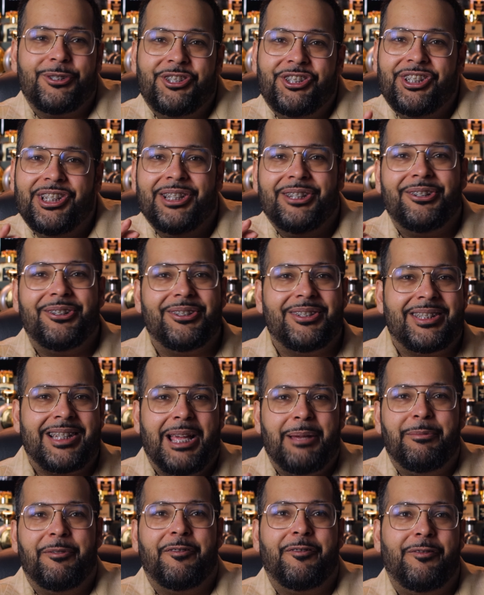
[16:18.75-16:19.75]
chill
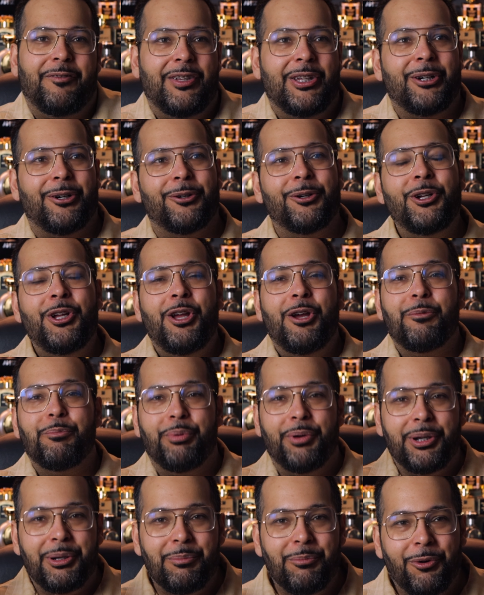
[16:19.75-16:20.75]
type of feel,
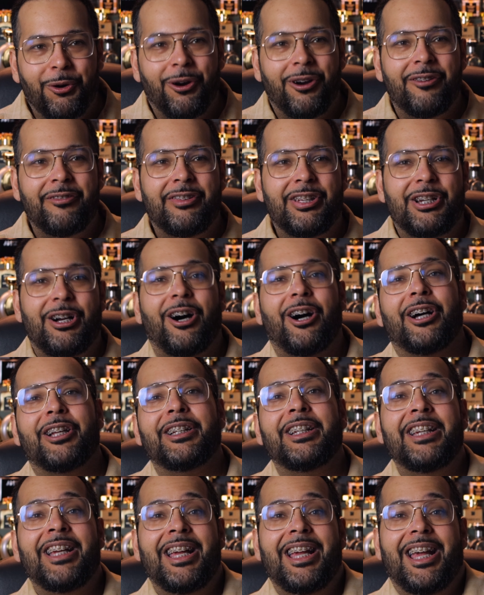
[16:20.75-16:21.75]
bring more of it on.